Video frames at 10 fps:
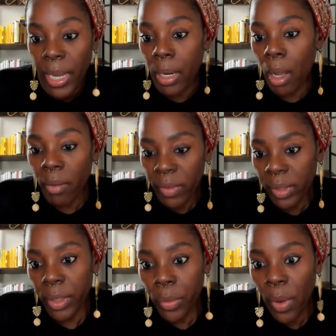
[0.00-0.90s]
And
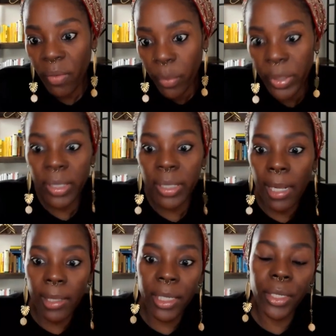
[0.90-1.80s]
obviously, you have a
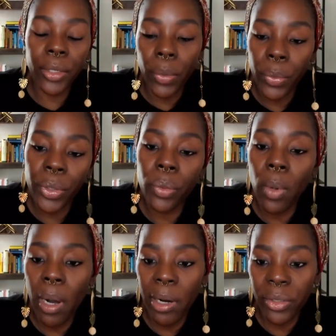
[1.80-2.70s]
personality, you know who
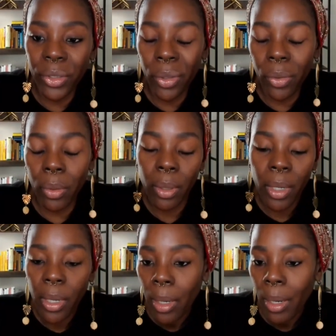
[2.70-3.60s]
you are. So,
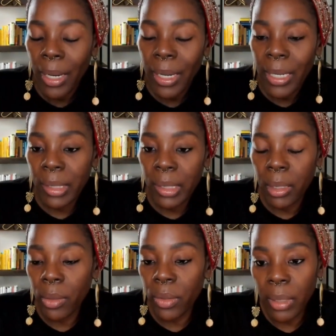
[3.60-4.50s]
I guess,
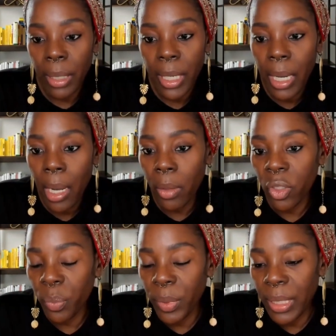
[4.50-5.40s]
starting out,
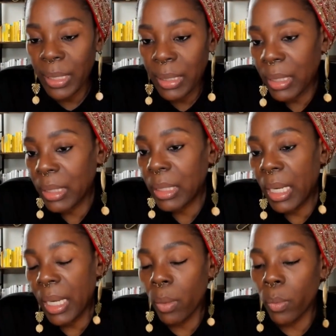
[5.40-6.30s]
just be
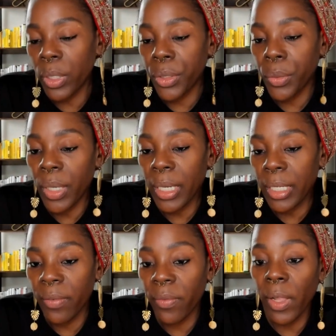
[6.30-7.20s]
consistent. And once you
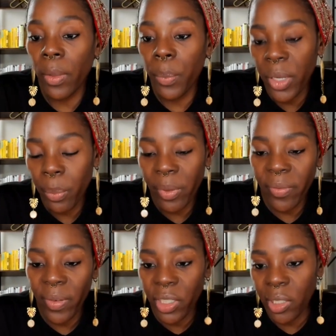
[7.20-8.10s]
can develop it
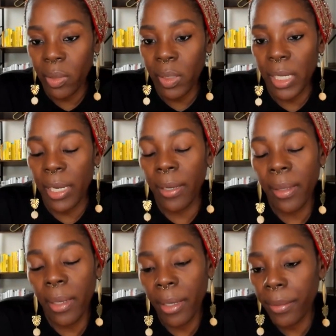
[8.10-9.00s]
professionally,
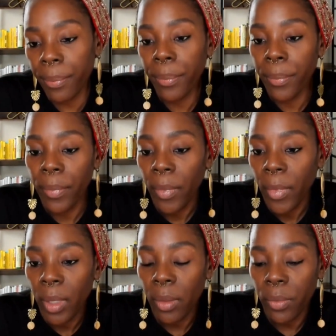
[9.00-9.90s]
then
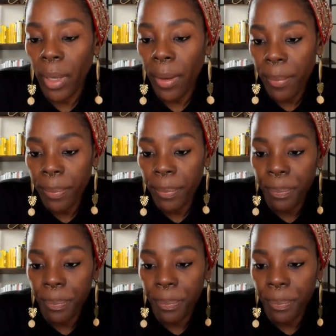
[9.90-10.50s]
do that.